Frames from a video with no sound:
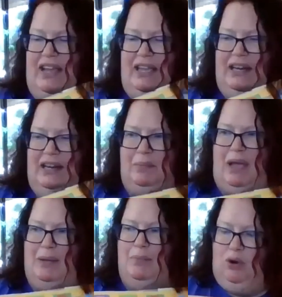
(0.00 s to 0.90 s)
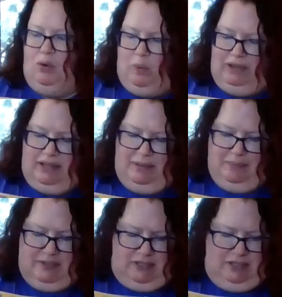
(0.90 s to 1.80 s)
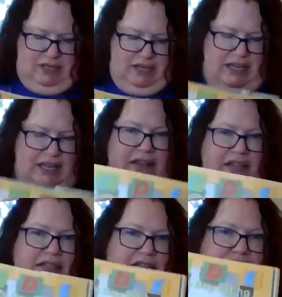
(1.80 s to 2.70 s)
Eating by Mo Willems. This is